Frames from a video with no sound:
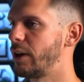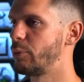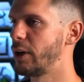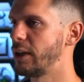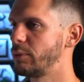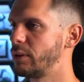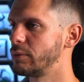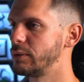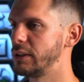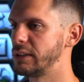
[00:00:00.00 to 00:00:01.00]
frame rate. We
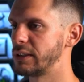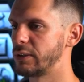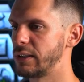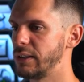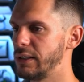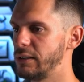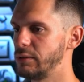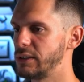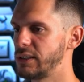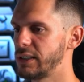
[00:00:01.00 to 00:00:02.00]
don't necessarily
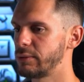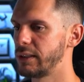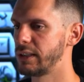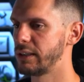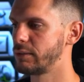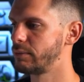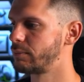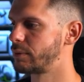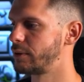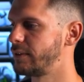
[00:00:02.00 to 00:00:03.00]
need to see it right now.
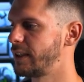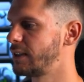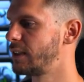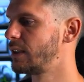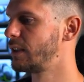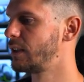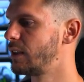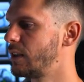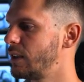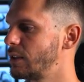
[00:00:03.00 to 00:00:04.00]
Perfect.
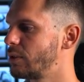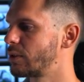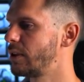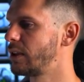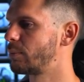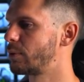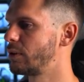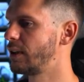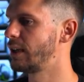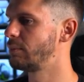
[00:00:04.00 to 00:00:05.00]
So we'll create a
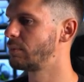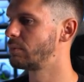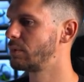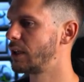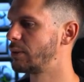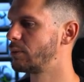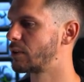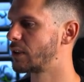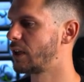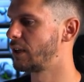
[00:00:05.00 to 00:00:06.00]
program. I
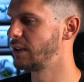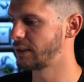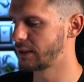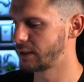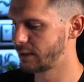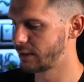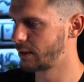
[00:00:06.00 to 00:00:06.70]
will call it